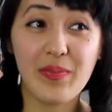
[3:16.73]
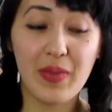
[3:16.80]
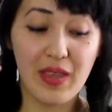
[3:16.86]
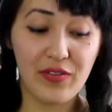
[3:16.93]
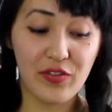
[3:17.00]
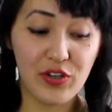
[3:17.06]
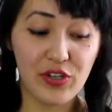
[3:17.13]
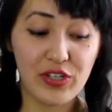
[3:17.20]

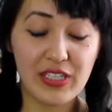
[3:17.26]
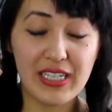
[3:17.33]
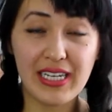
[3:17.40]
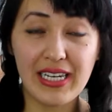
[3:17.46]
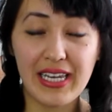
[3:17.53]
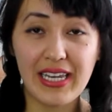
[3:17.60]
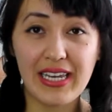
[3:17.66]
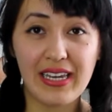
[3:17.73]
If you're
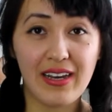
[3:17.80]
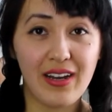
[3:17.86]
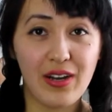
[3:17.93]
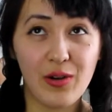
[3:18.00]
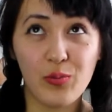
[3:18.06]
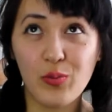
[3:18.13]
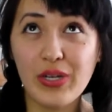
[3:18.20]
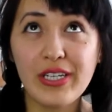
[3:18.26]
cleaning
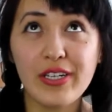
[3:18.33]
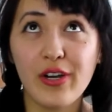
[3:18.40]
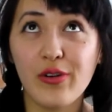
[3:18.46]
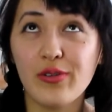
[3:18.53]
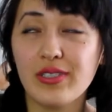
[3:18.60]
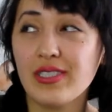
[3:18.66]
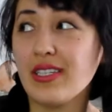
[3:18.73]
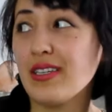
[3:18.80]

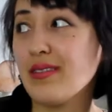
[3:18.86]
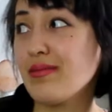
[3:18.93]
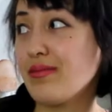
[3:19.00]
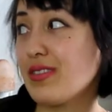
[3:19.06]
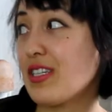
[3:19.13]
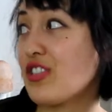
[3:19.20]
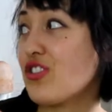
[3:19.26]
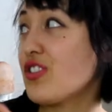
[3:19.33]

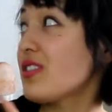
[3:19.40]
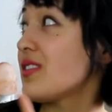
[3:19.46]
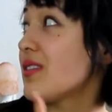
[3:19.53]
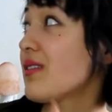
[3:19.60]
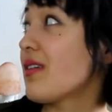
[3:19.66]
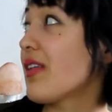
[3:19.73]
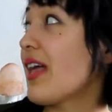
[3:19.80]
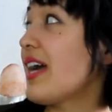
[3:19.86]
windows, such as
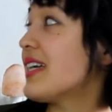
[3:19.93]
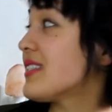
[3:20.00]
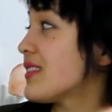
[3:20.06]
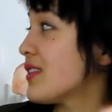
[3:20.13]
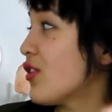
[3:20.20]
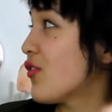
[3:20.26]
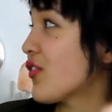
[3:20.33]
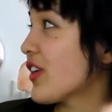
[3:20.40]
the
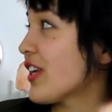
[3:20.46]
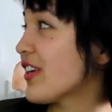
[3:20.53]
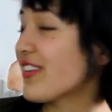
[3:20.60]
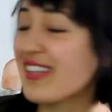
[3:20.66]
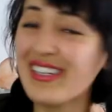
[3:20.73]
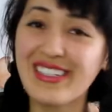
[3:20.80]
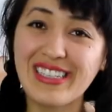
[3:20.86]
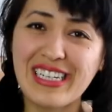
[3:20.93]
glass over here
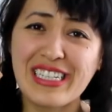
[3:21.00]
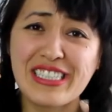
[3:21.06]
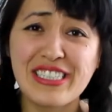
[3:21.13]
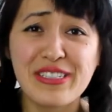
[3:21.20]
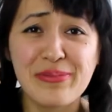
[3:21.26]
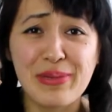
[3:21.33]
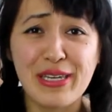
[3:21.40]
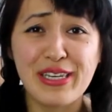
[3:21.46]
that
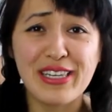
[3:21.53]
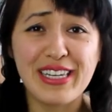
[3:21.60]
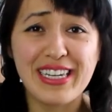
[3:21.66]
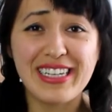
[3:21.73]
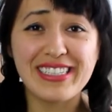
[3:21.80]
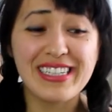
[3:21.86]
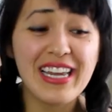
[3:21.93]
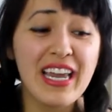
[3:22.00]
needs to be
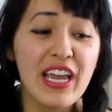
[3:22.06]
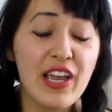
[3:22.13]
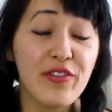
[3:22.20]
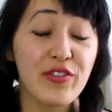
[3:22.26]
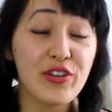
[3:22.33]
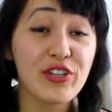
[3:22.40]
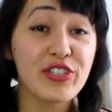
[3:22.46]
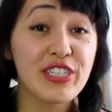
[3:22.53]
cleaned,
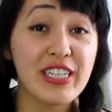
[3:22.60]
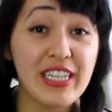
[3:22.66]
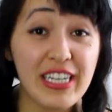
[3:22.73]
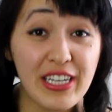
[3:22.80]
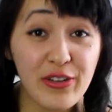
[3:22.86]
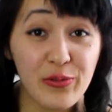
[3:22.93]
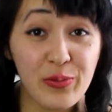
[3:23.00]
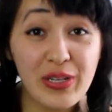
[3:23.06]
if you're
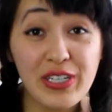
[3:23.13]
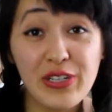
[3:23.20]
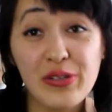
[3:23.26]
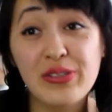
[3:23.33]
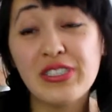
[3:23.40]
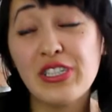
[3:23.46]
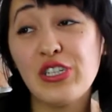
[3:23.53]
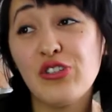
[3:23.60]
cleaning your
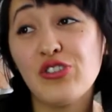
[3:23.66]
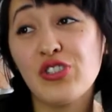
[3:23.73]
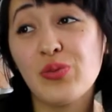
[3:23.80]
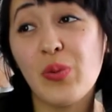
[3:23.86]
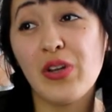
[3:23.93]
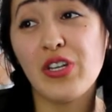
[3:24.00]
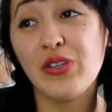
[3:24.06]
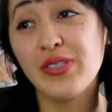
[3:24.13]
windows and you just
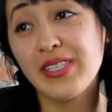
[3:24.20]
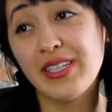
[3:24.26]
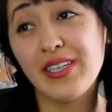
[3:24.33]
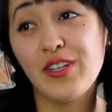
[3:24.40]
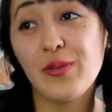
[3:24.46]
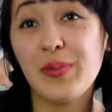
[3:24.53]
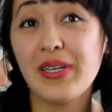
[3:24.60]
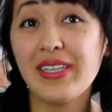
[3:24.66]
want to use a
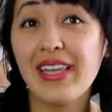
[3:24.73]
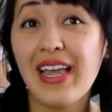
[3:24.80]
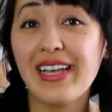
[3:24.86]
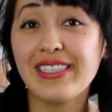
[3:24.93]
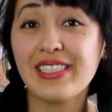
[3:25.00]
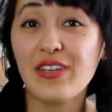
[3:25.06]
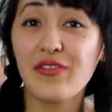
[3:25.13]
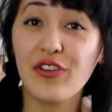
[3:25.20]
little bit
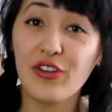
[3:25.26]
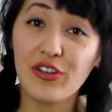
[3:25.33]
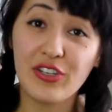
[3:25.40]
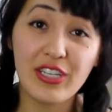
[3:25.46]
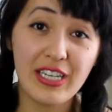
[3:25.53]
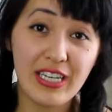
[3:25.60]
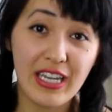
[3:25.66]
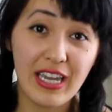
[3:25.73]
less, if you're
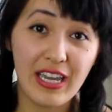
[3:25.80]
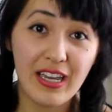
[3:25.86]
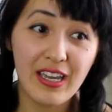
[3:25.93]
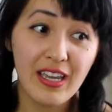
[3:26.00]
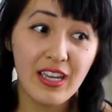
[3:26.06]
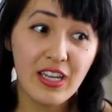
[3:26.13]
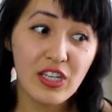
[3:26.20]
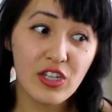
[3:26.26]

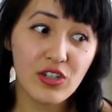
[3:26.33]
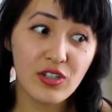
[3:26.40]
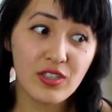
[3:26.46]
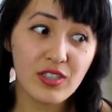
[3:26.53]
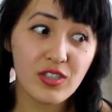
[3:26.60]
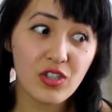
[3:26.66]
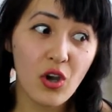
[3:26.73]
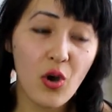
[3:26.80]
cleaning your
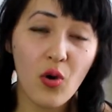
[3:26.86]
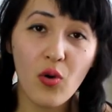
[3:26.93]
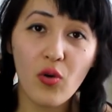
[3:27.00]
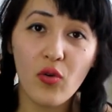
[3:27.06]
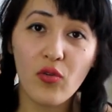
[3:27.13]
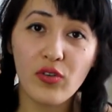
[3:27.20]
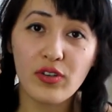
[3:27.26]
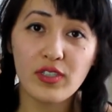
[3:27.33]

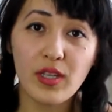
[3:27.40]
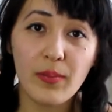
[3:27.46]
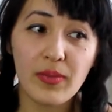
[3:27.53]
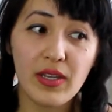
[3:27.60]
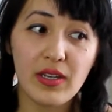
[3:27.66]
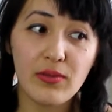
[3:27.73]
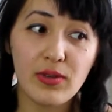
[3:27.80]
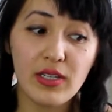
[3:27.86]
stove or
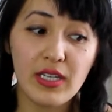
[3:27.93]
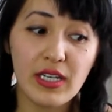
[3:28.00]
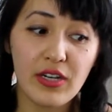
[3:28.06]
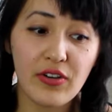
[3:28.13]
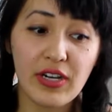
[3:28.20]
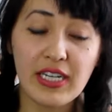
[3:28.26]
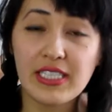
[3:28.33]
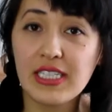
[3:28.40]
something really
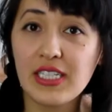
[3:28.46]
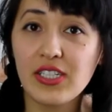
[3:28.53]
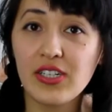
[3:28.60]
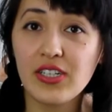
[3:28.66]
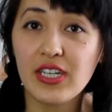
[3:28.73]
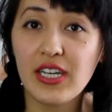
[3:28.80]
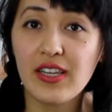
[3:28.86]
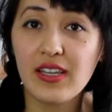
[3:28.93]
crazy
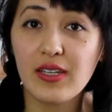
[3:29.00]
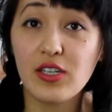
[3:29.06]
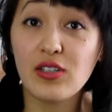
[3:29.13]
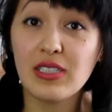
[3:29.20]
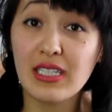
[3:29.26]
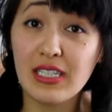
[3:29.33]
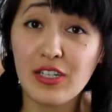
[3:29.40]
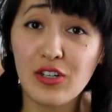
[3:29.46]
dirty, then
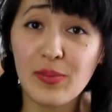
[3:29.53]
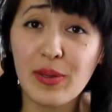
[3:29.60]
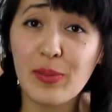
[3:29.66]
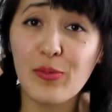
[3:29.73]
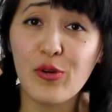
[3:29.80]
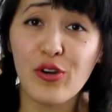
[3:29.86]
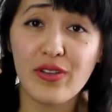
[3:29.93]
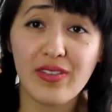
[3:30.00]
use a little
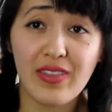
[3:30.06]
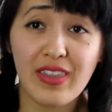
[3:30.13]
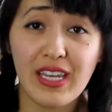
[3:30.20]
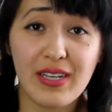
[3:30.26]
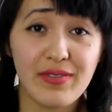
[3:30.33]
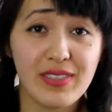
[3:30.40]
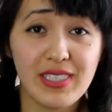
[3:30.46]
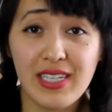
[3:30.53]
bit more of the
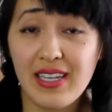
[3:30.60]
Thieves.